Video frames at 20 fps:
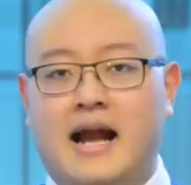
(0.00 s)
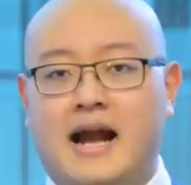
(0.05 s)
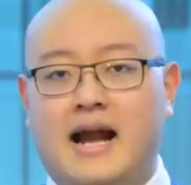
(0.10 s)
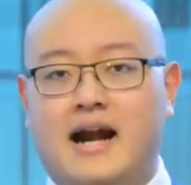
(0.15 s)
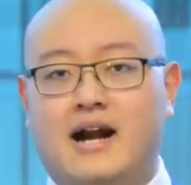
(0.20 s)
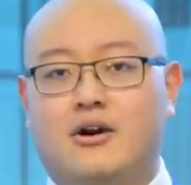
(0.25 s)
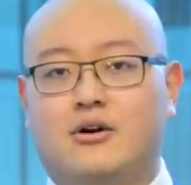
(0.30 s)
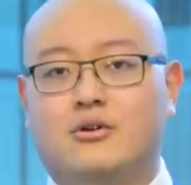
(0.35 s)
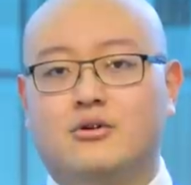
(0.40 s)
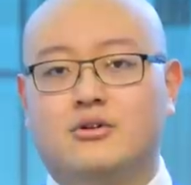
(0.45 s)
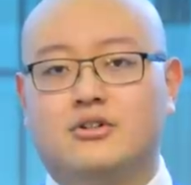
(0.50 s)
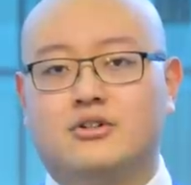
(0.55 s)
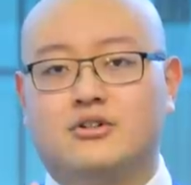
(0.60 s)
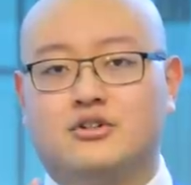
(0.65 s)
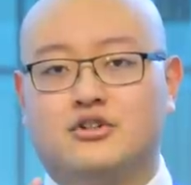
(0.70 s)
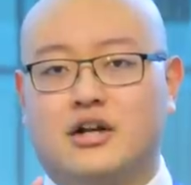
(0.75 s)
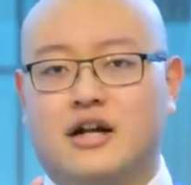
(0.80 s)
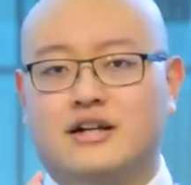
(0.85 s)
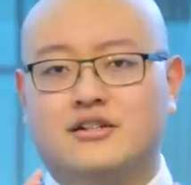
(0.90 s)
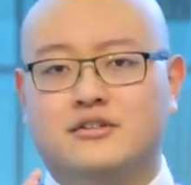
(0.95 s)
How
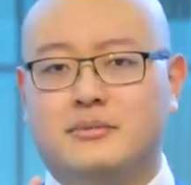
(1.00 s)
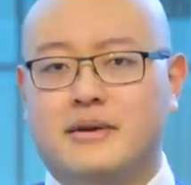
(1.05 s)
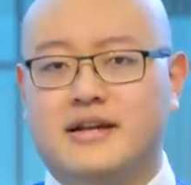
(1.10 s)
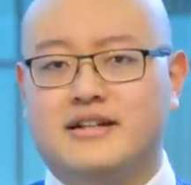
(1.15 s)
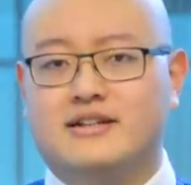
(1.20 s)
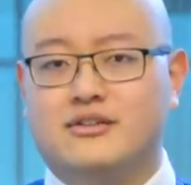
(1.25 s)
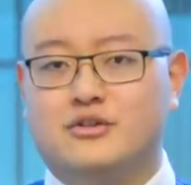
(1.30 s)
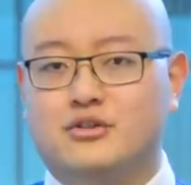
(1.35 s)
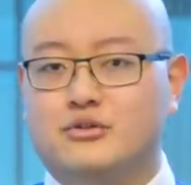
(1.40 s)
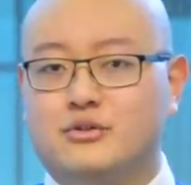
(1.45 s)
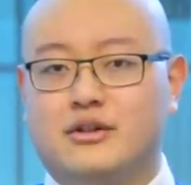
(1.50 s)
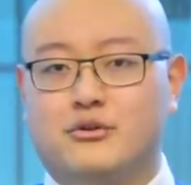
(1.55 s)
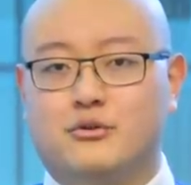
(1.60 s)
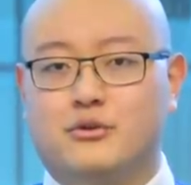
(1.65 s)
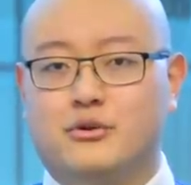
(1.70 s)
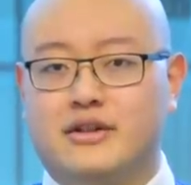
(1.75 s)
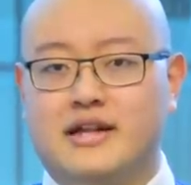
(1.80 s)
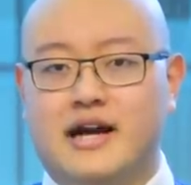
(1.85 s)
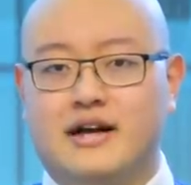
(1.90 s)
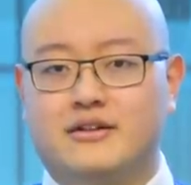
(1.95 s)
should I spend the two thousand to
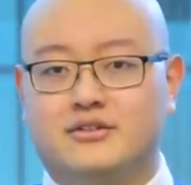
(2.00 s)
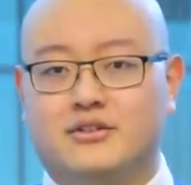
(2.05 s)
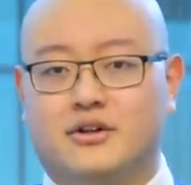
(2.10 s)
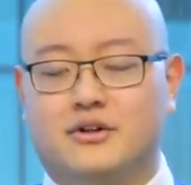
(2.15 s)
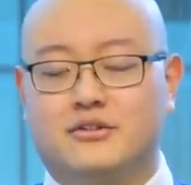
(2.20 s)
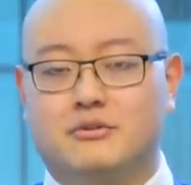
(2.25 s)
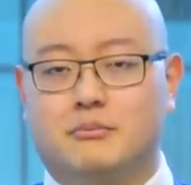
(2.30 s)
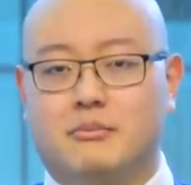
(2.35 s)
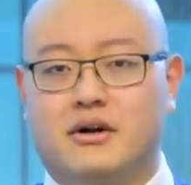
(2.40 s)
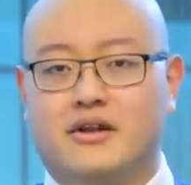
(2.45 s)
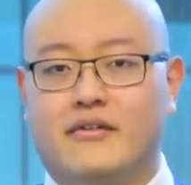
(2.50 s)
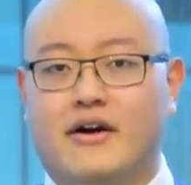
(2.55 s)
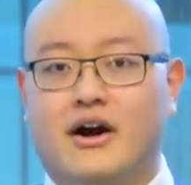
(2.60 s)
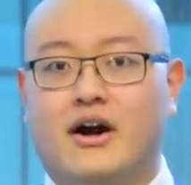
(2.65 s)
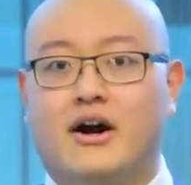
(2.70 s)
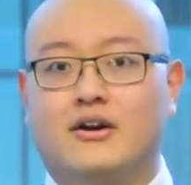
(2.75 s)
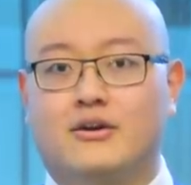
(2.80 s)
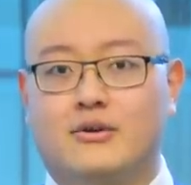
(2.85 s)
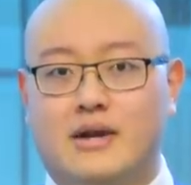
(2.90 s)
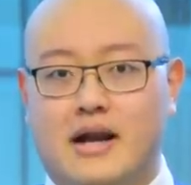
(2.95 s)
three thousand dollars a month, one
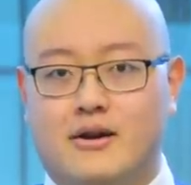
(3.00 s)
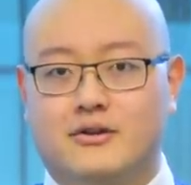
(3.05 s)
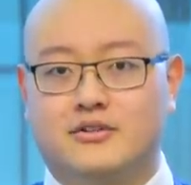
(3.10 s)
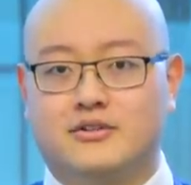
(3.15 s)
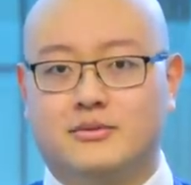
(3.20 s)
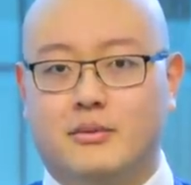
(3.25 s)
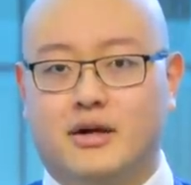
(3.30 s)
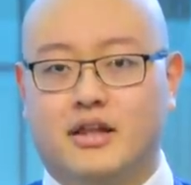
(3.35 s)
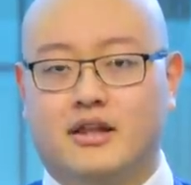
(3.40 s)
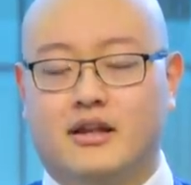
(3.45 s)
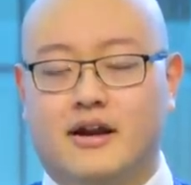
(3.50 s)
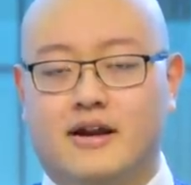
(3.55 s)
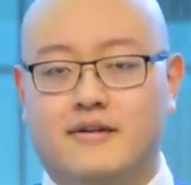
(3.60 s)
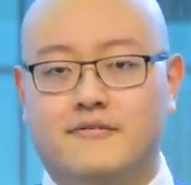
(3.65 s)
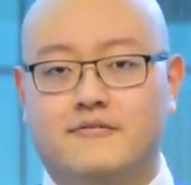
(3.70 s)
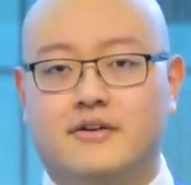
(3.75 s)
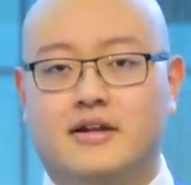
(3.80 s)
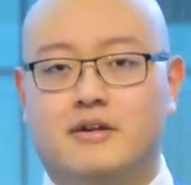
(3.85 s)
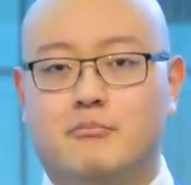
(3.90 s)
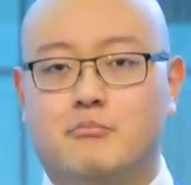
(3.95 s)
hundred hours of my
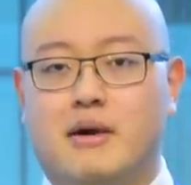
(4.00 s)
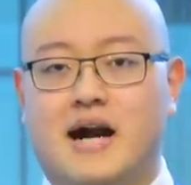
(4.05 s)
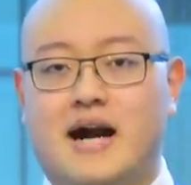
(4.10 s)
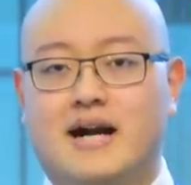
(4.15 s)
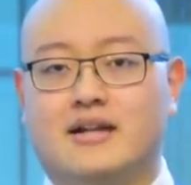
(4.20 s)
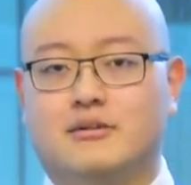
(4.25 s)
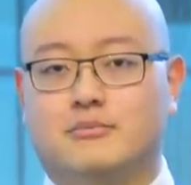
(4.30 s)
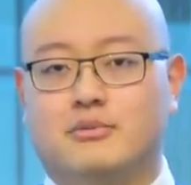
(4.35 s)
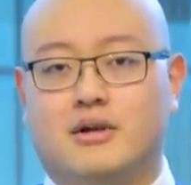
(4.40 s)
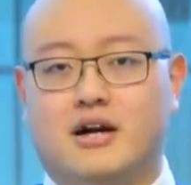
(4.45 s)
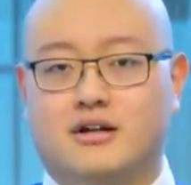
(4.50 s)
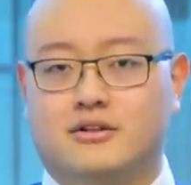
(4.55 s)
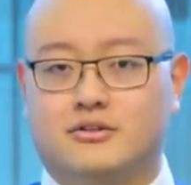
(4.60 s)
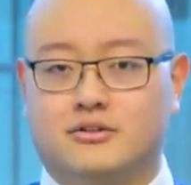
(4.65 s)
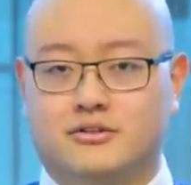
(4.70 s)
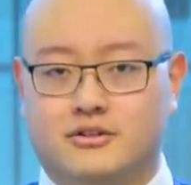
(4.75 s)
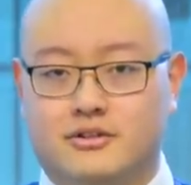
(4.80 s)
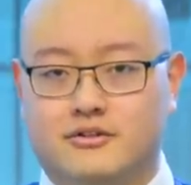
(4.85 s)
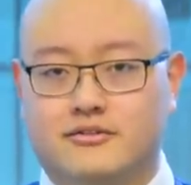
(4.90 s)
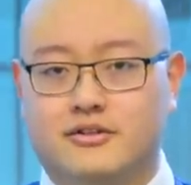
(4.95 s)
life, and buy the product or
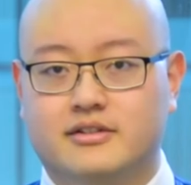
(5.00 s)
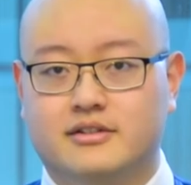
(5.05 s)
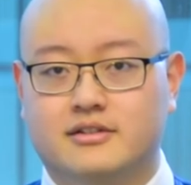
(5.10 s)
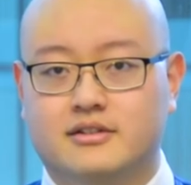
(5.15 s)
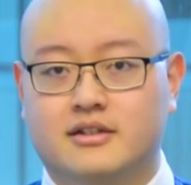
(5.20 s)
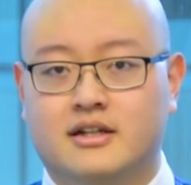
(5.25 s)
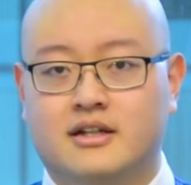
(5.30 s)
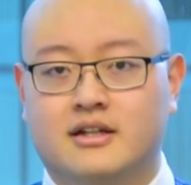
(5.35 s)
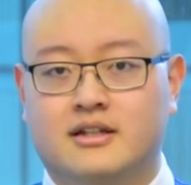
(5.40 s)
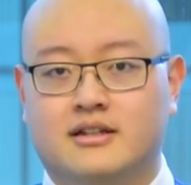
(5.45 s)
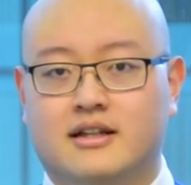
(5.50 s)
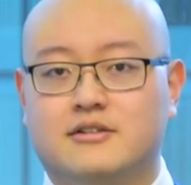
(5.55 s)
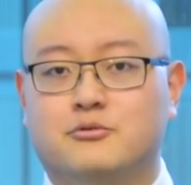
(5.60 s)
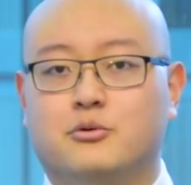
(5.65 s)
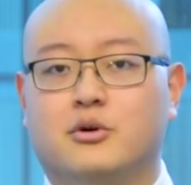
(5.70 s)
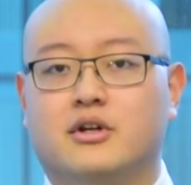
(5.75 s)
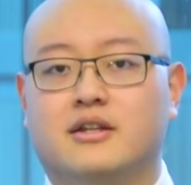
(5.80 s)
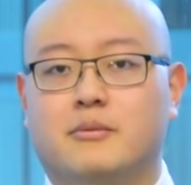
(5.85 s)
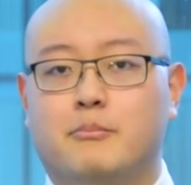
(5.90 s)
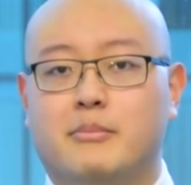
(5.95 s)
service? That's
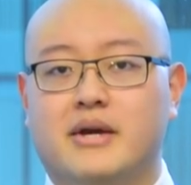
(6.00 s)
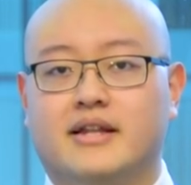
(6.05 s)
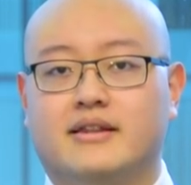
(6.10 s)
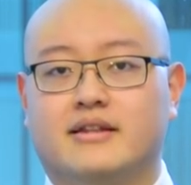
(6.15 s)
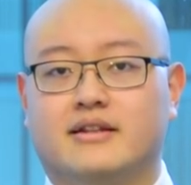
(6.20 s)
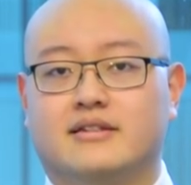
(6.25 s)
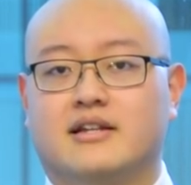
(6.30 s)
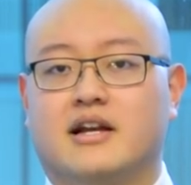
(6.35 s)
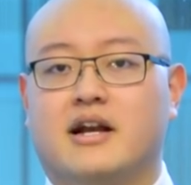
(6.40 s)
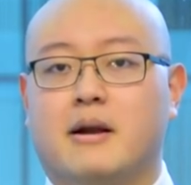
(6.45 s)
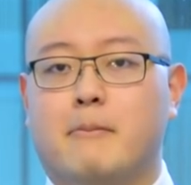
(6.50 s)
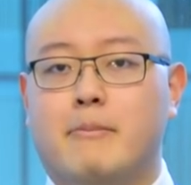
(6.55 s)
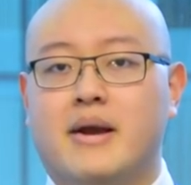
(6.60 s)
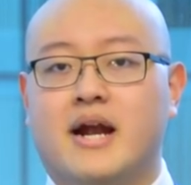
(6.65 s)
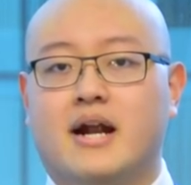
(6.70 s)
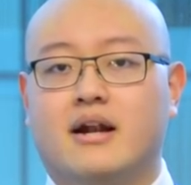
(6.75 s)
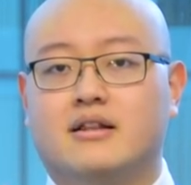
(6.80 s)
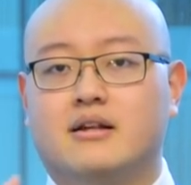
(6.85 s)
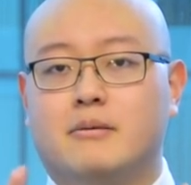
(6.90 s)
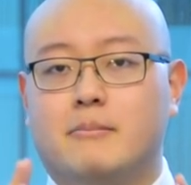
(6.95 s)
one of the big things. They
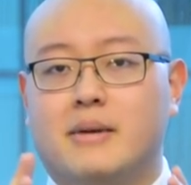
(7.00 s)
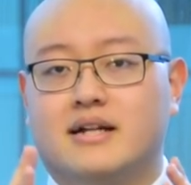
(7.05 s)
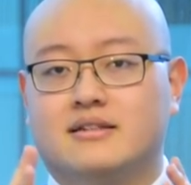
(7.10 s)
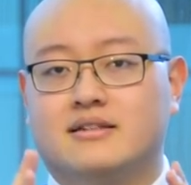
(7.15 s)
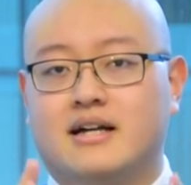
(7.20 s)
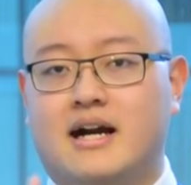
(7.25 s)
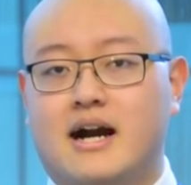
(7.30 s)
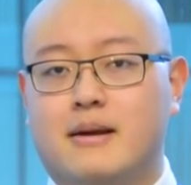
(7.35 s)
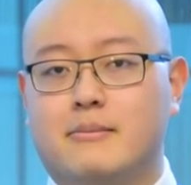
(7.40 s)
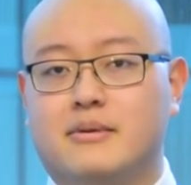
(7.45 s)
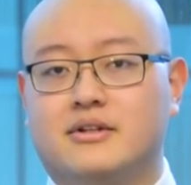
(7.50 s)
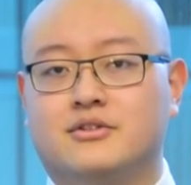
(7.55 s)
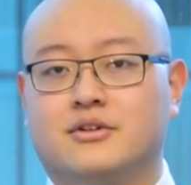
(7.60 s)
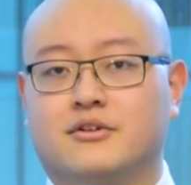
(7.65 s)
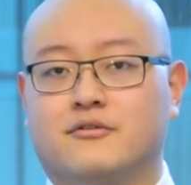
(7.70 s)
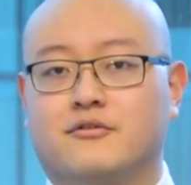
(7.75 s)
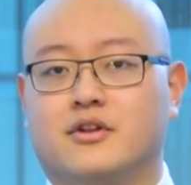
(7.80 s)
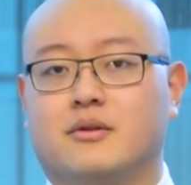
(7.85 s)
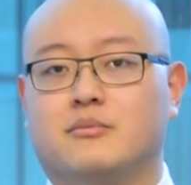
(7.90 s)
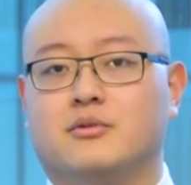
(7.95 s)
compare the amount of time it
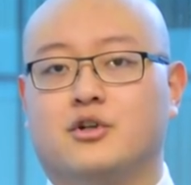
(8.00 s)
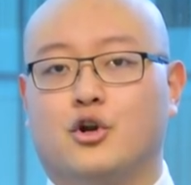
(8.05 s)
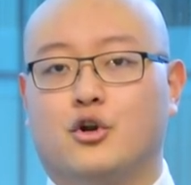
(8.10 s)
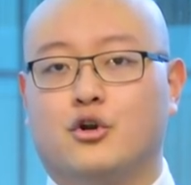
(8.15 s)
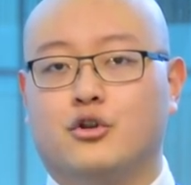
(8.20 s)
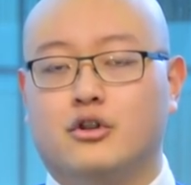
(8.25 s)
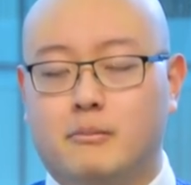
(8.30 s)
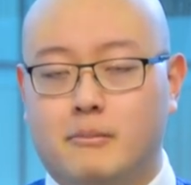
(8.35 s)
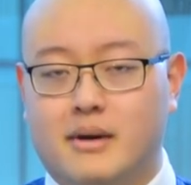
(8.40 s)
took for them to earn the